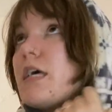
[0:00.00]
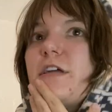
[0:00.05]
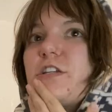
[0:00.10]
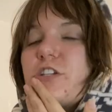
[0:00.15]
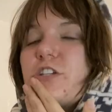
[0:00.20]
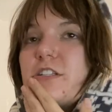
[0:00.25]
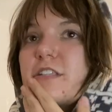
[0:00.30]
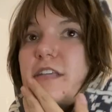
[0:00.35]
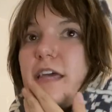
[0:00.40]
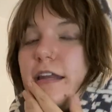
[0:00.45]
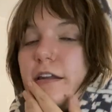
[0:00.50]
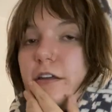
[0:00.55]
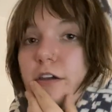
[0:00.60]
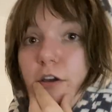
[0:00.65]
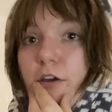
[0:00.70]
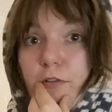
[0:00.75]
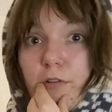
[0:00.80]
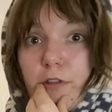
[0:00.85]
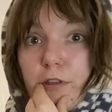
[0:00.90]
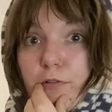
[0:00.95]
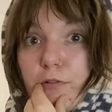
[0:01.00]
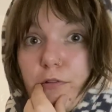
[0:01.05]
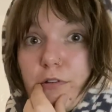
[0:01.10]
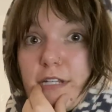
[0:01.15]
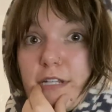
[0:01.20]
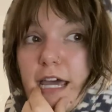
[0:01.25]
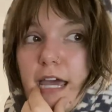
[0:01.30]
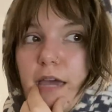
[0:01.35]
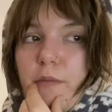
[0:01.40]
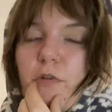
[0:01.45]
and she's kind of going through a
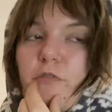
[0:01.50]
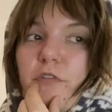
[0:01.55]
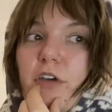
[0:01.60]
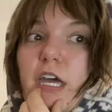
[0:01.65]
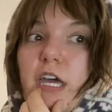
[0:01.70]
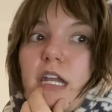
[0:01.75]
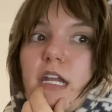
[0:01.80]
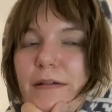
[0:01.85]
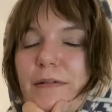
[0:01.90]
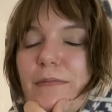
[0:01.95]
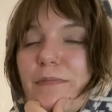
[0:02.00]
time of it.